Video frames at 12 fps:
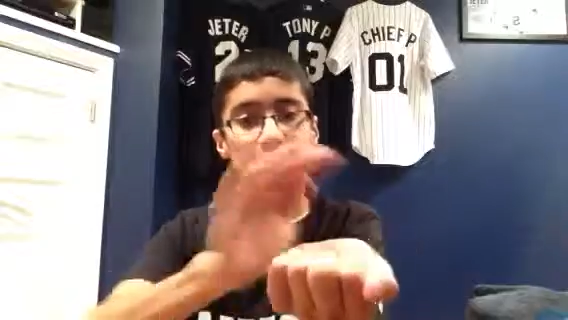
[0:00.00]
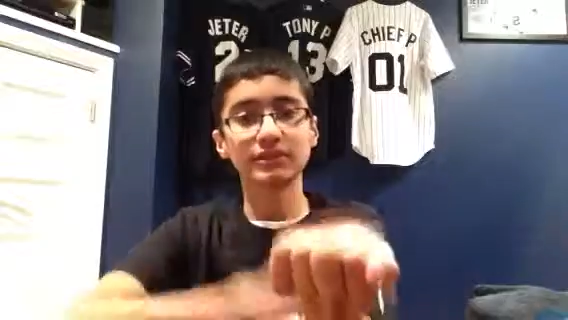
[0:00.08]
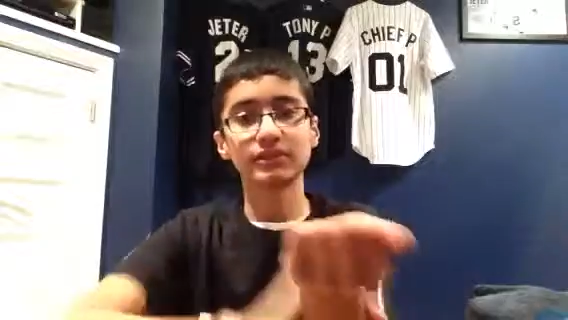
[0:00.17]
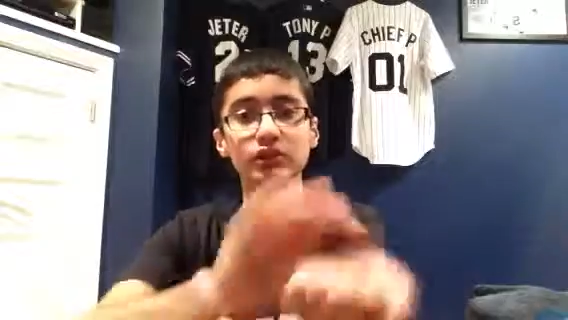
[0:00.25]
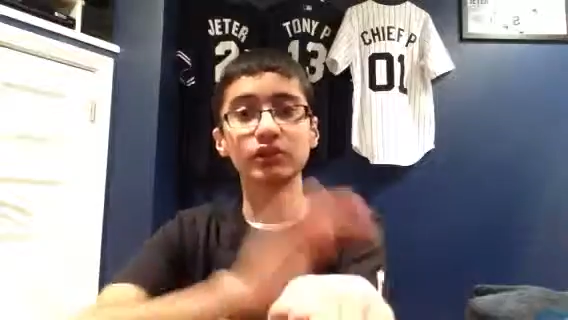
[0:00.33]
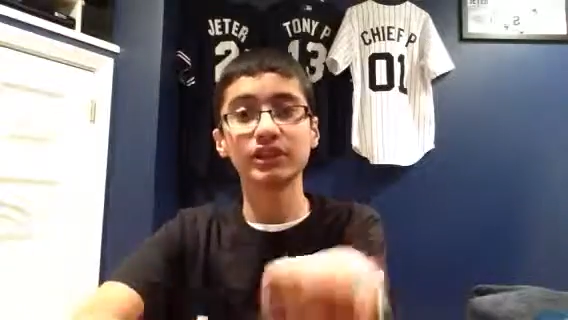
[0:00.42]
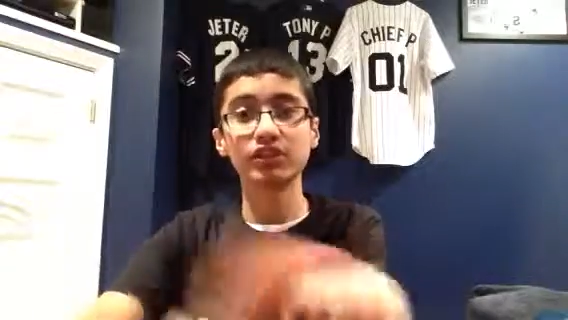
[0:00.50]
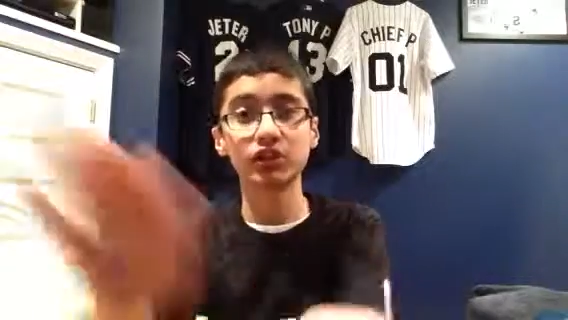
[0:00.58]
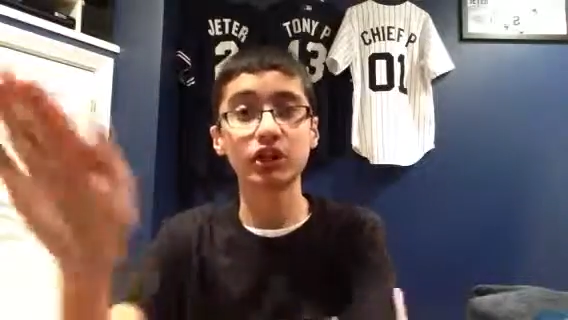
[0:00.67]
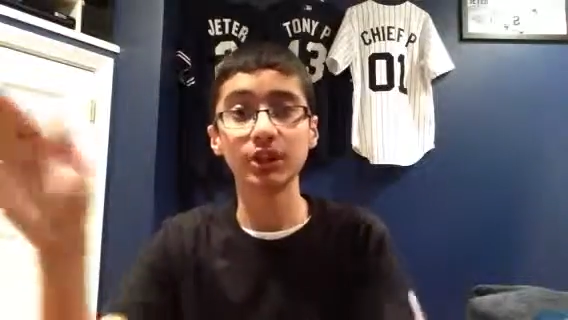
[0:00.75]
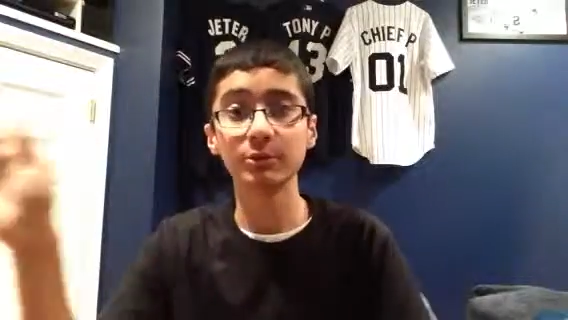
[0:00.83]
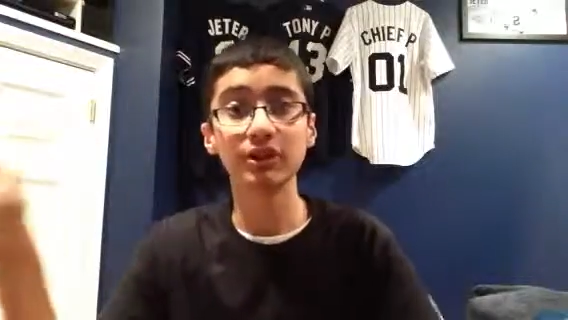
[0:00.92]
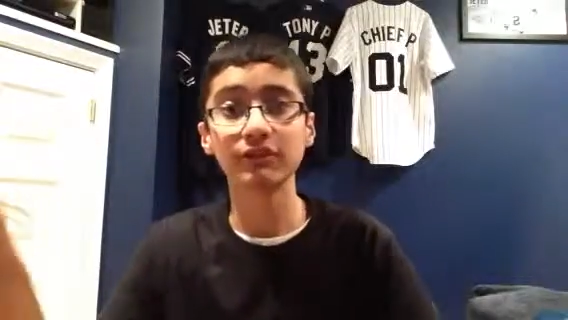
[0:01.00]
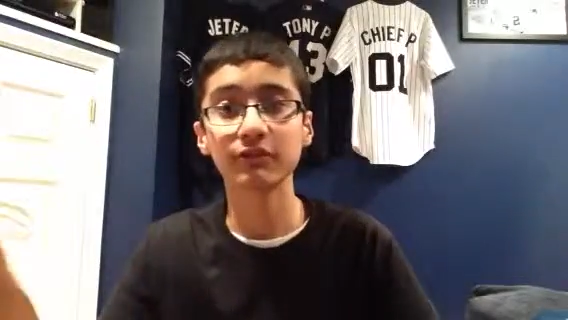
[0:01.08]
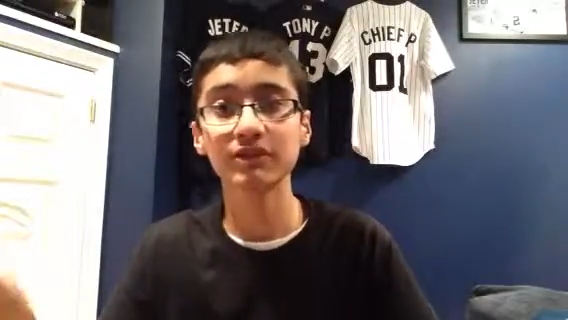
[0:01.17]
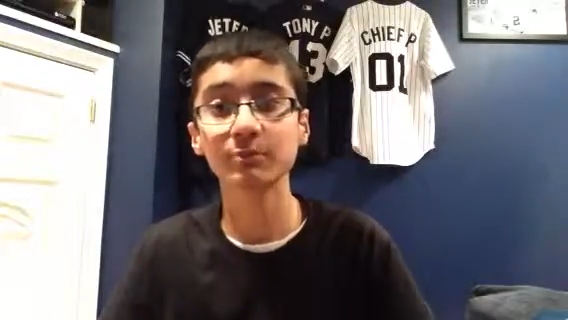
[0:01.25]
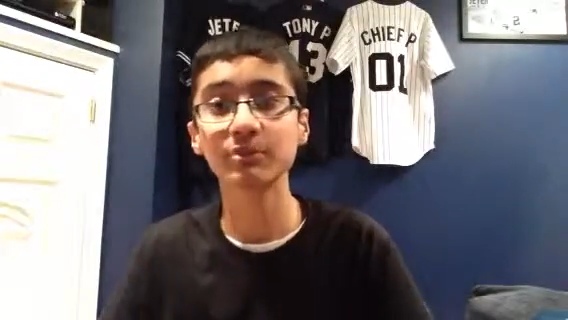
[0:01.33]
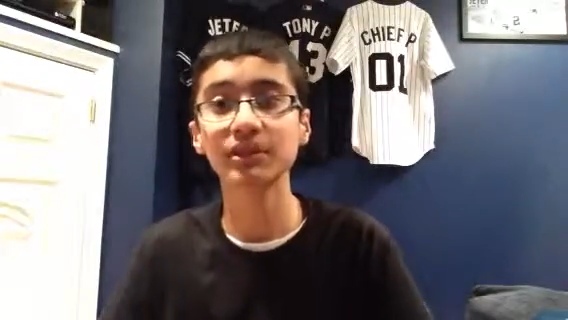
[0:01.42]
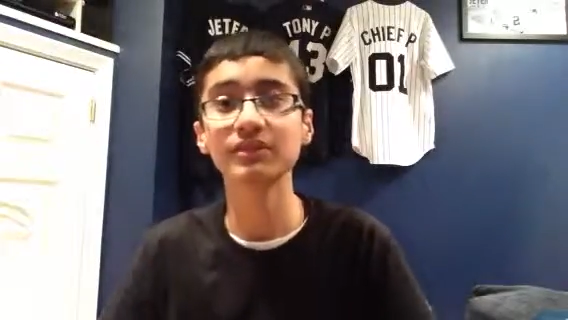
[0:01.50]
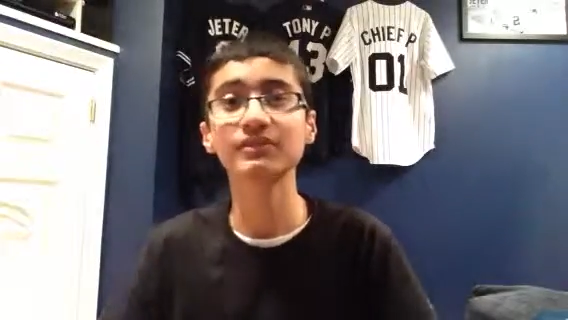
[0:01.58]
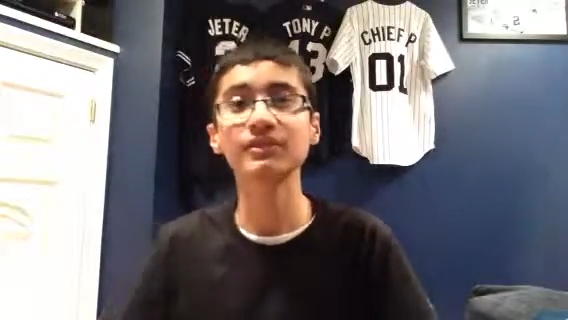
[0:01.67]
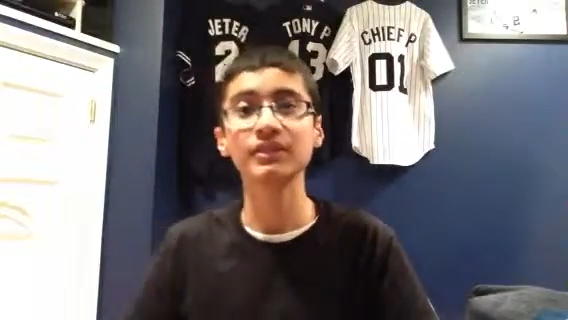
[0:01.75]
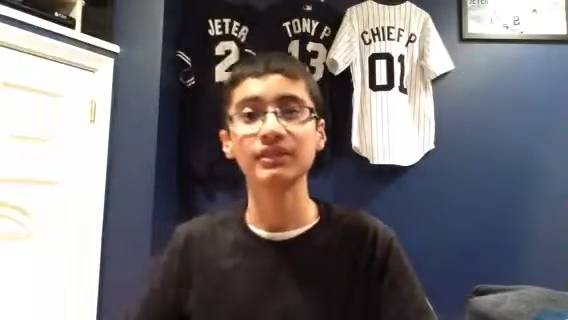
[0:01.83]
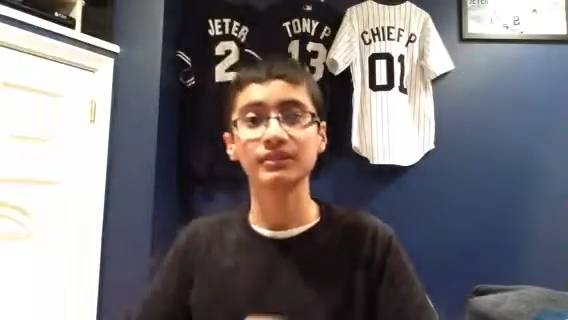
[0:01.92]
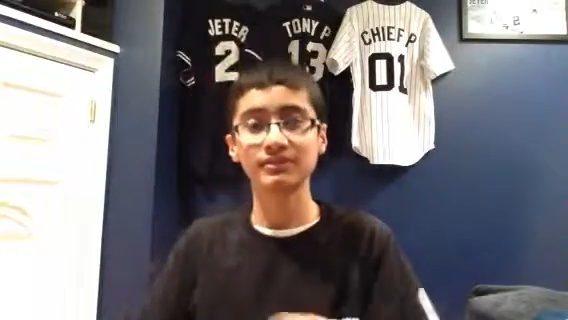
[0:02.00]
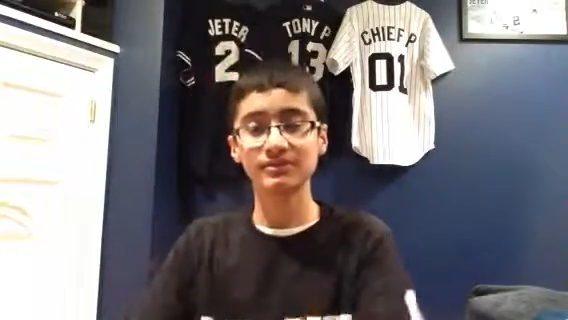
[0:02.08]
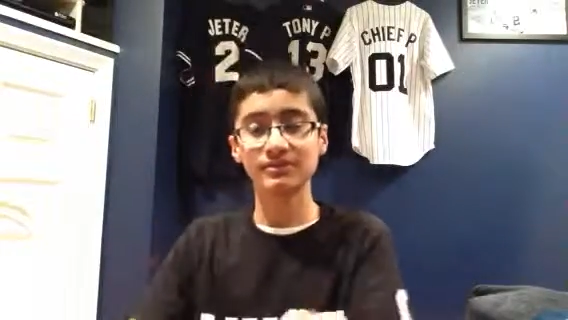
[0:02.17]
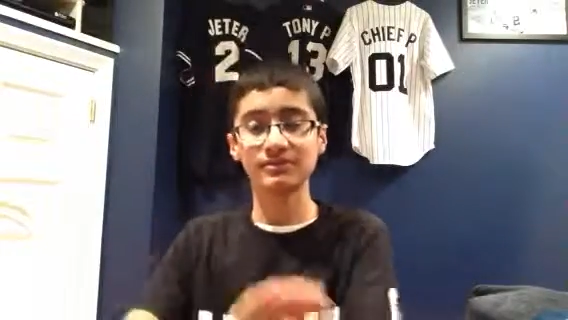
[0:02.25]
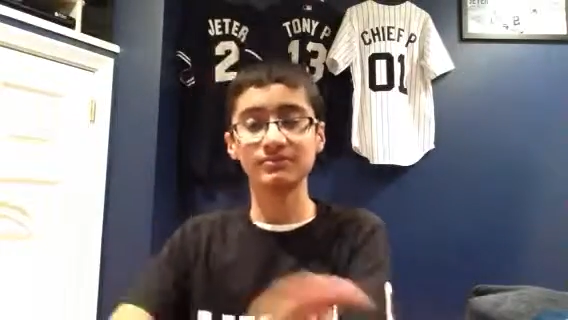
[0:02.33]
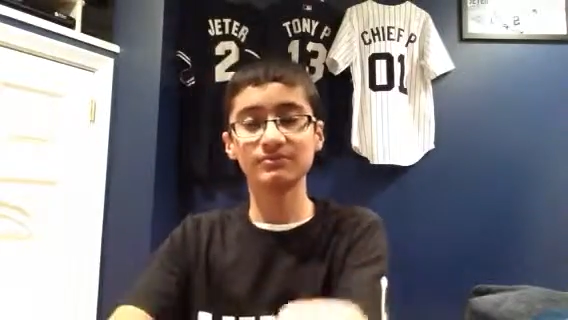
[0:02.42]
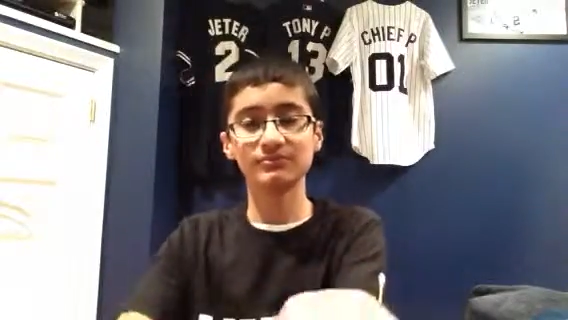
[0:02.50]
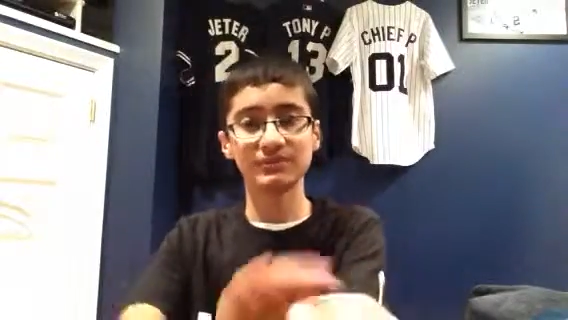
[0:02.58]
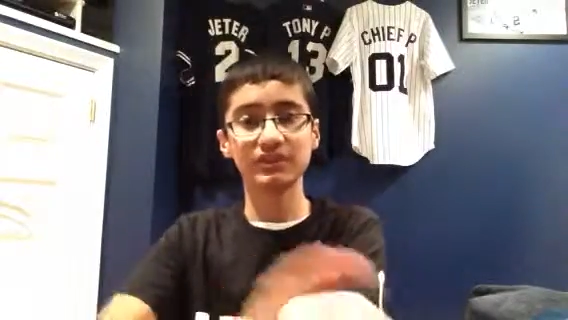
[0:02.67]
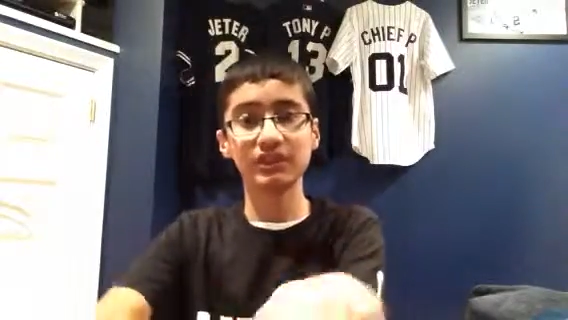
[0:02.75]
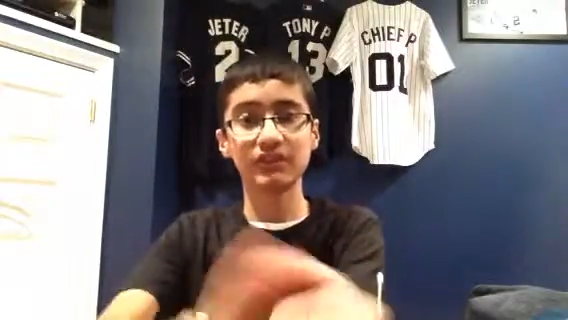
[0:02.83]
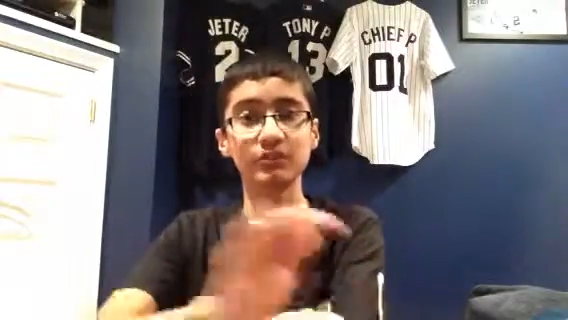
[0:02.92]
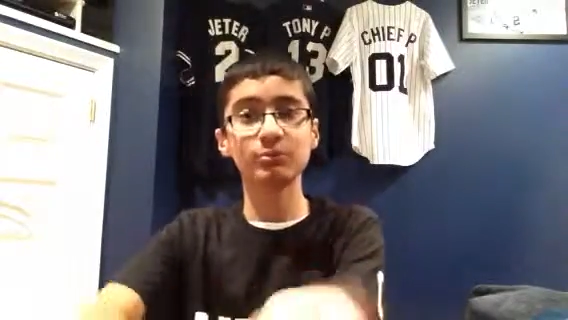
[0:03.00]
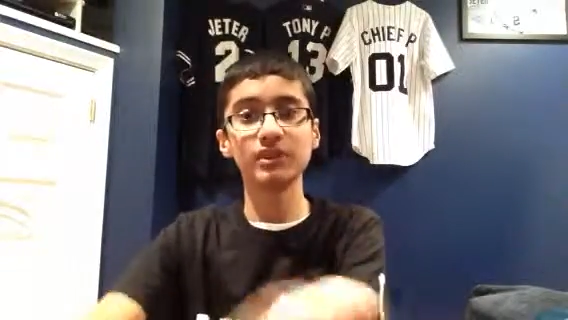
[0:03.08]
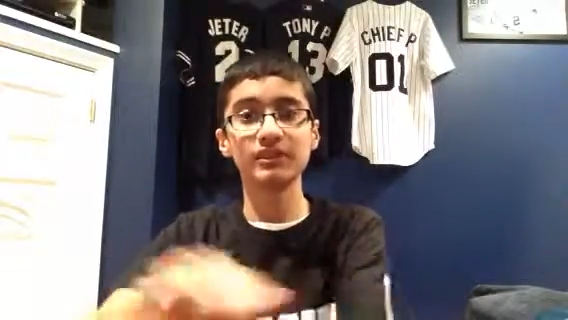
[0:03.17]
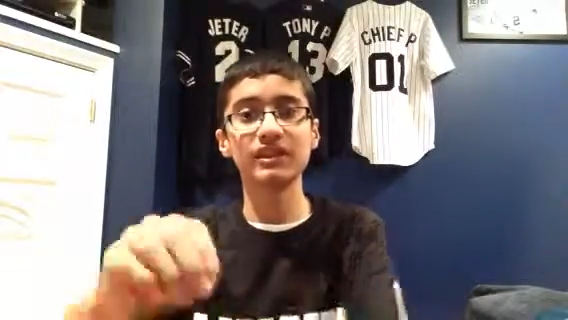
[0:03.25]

like clean your arm off with the blood to clean up the blood.